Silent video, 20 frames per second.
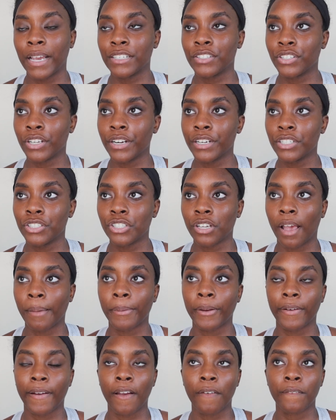I started
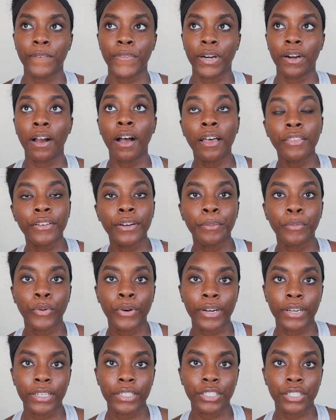shopping around for other
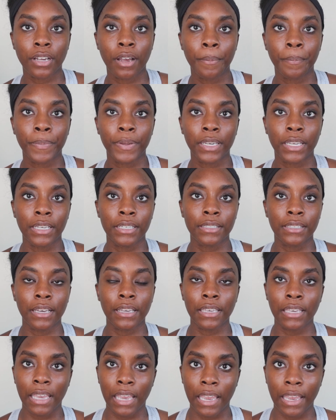mortgage companies
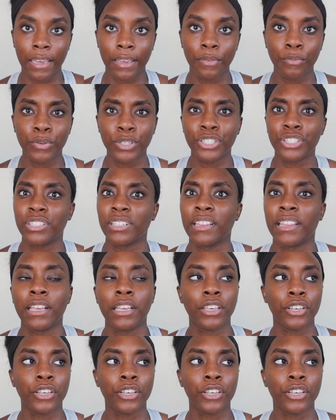again, which the,